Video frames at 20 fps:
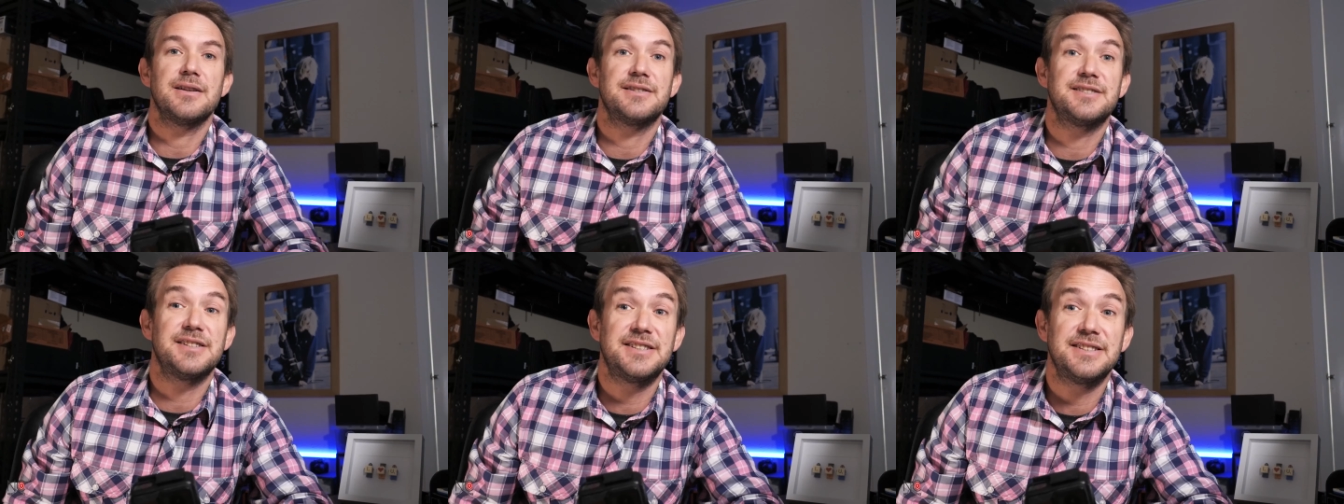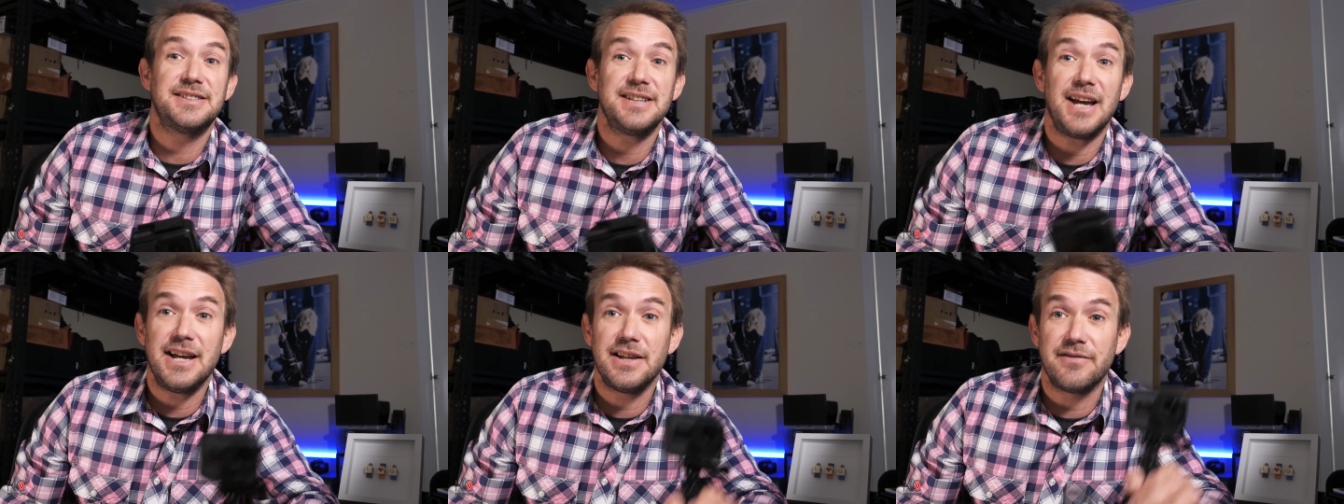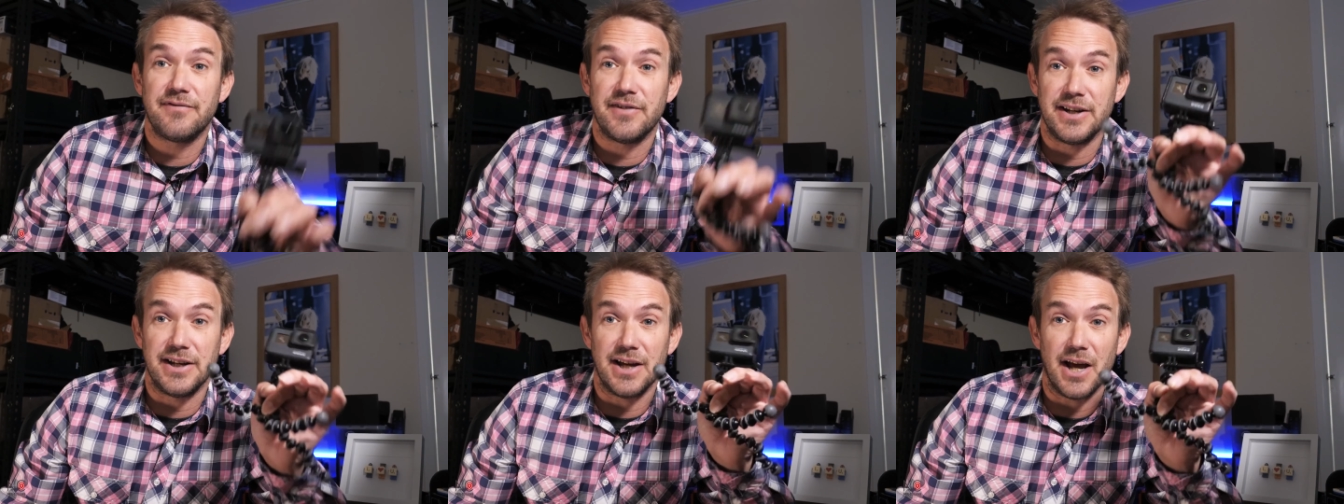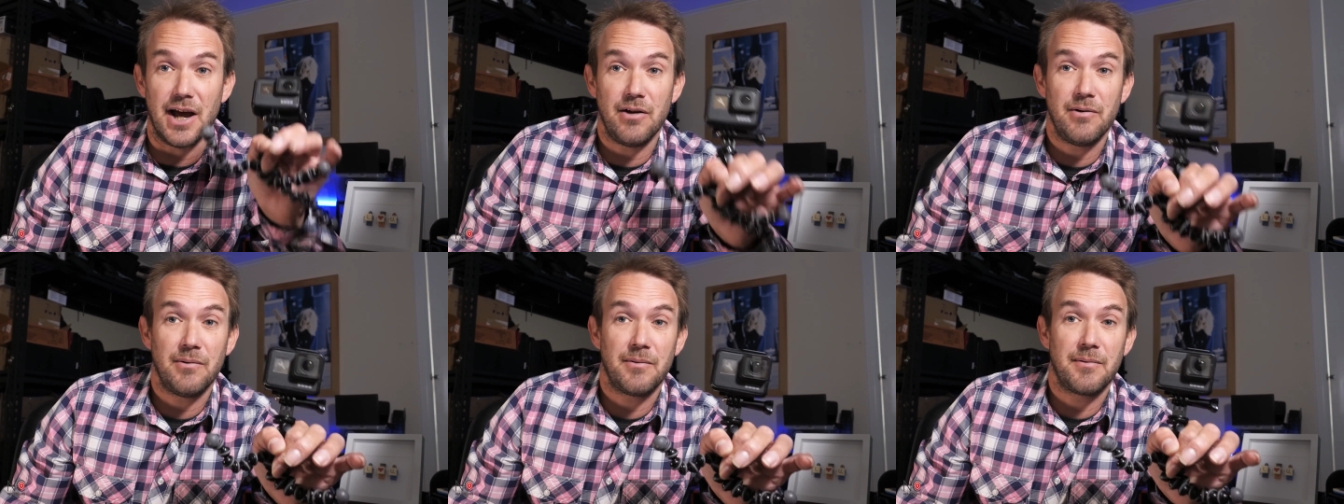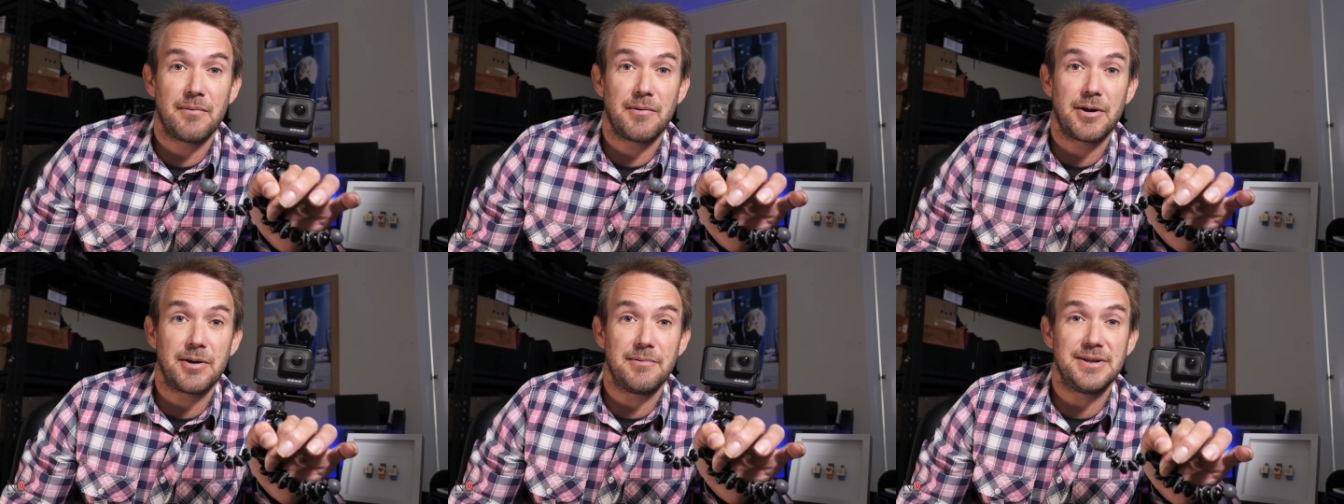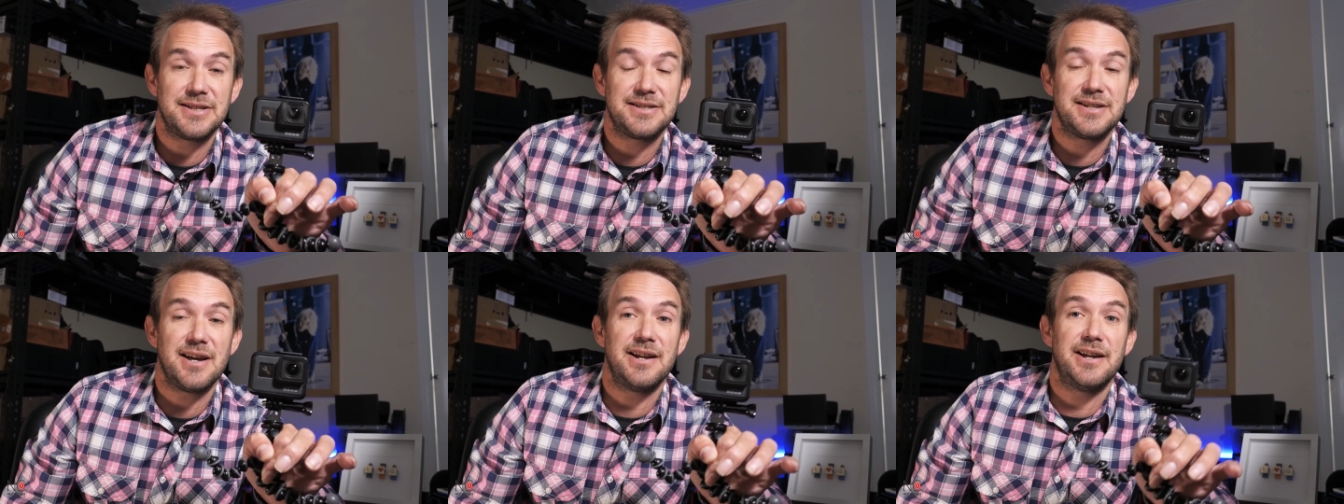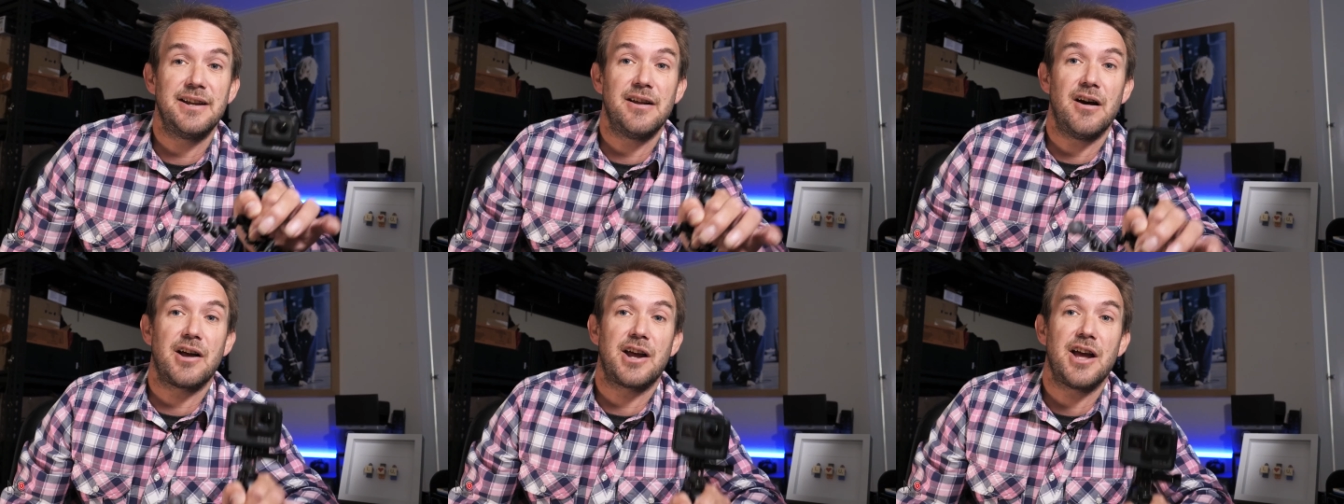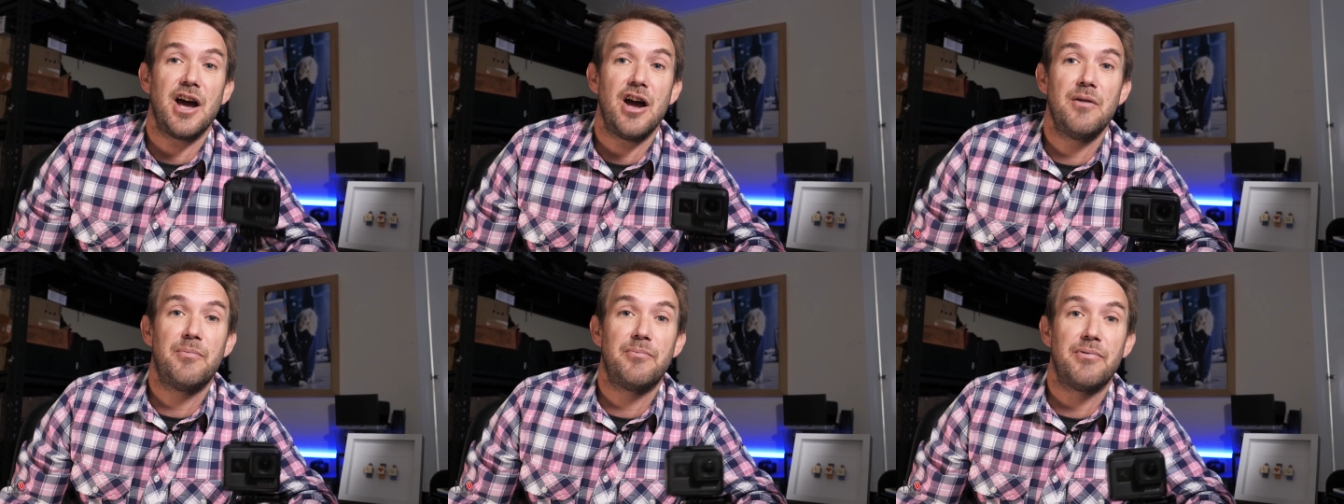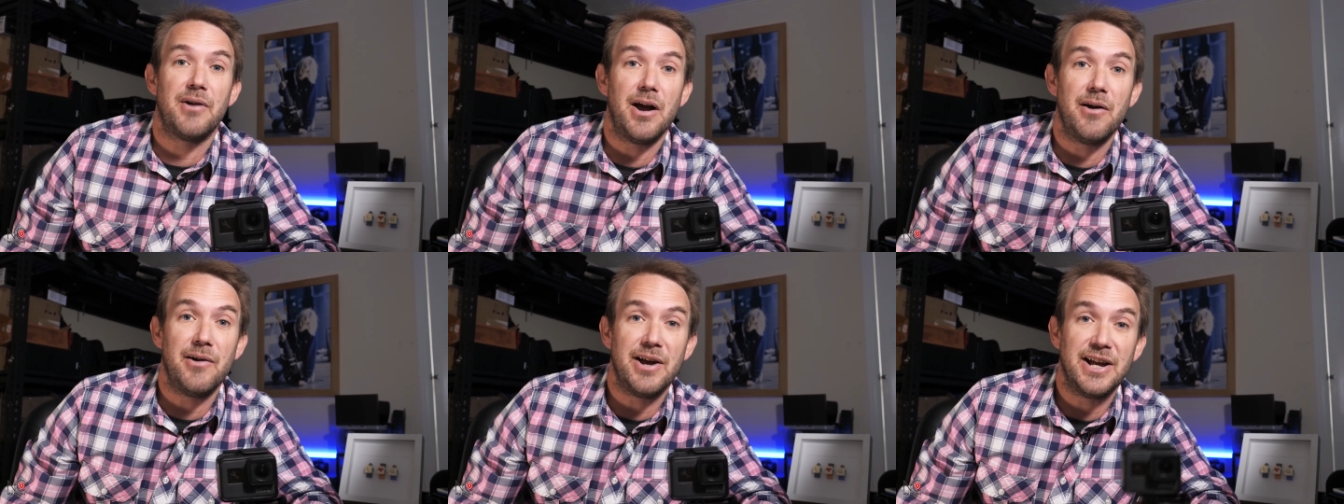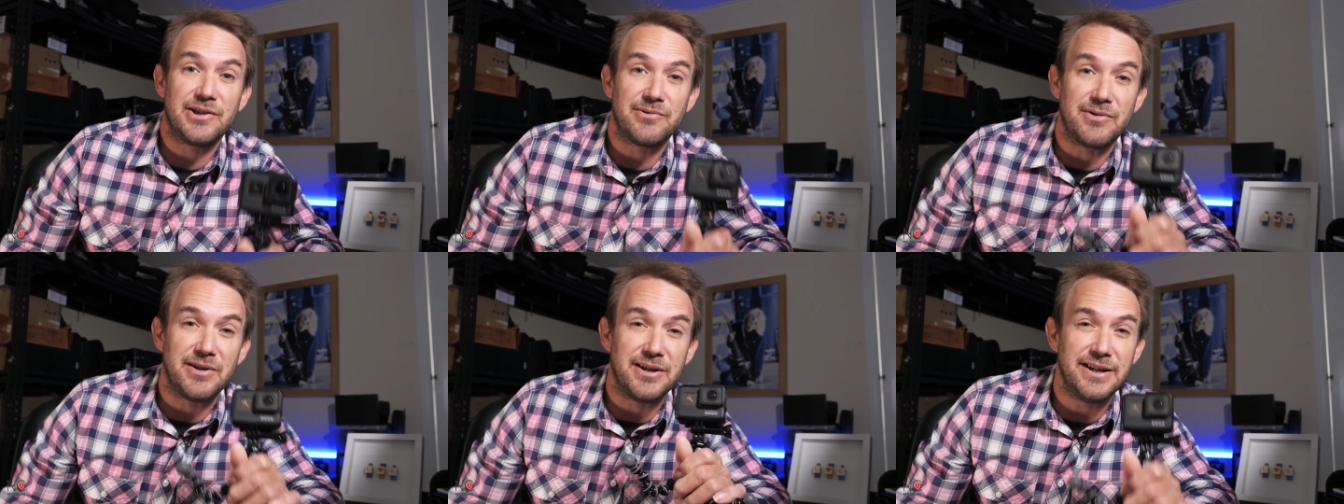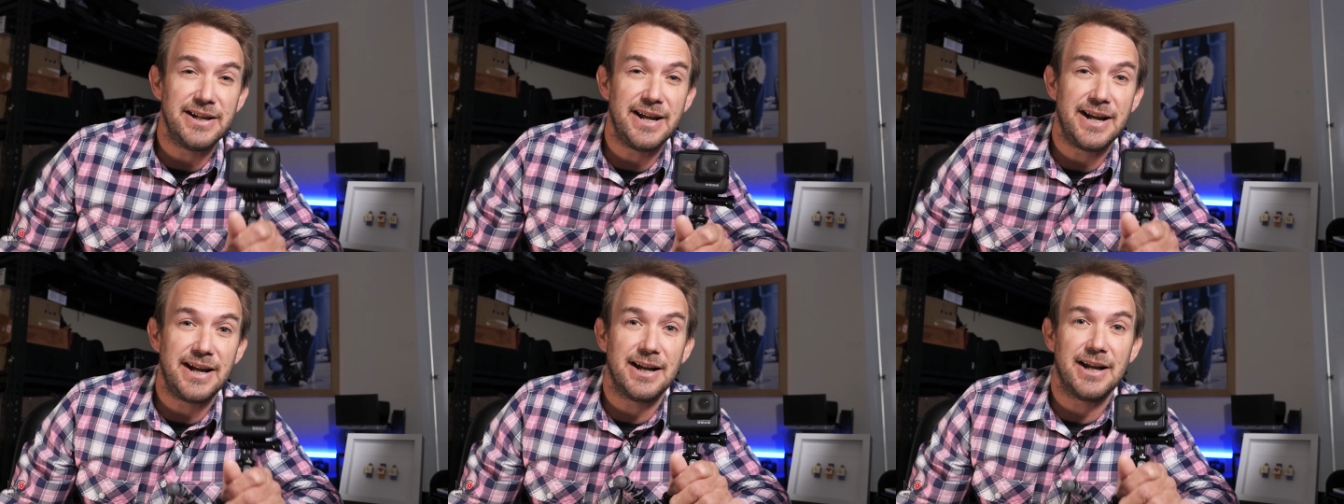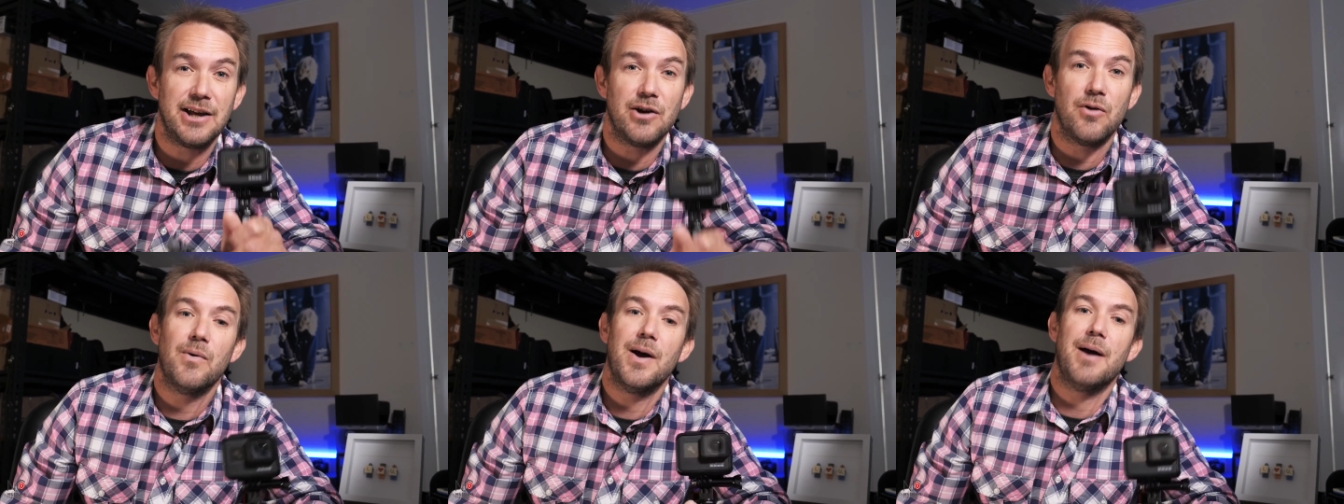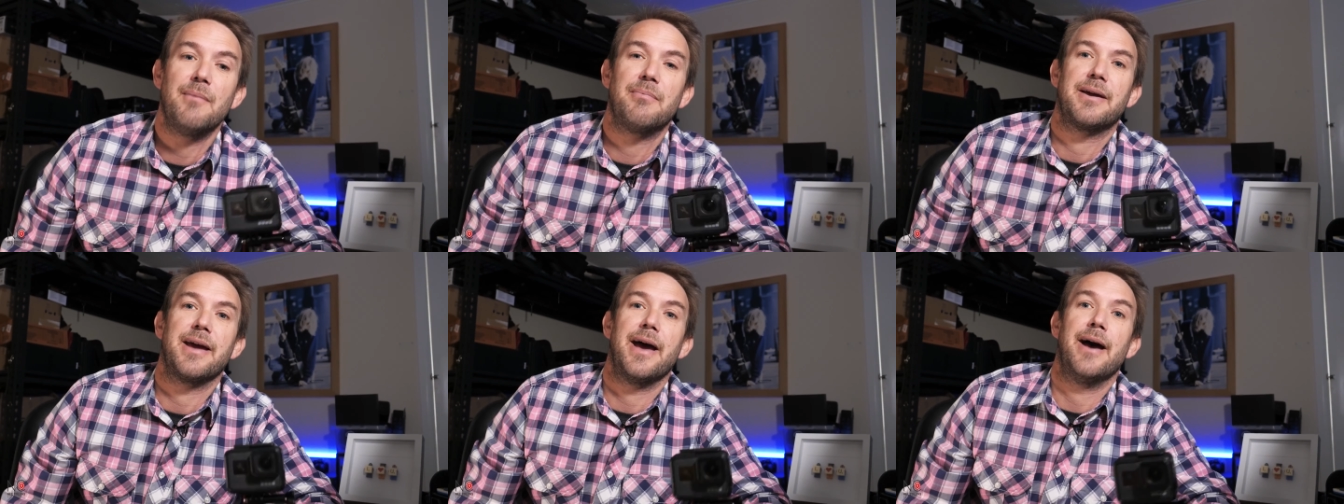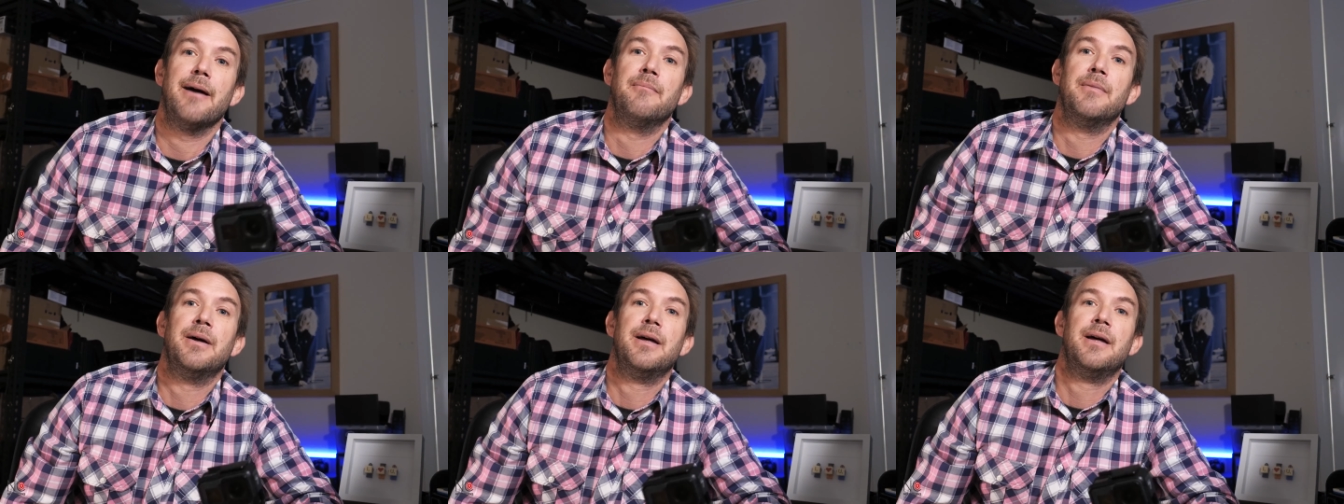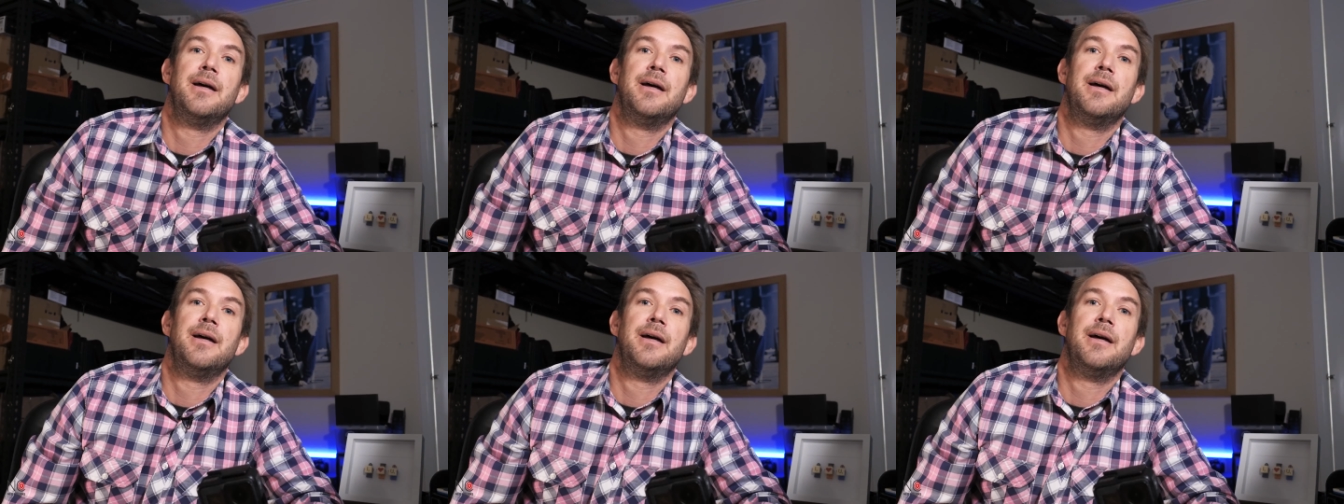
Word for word: So today's video, we're going to be turning our GoPro into a neat little webcam.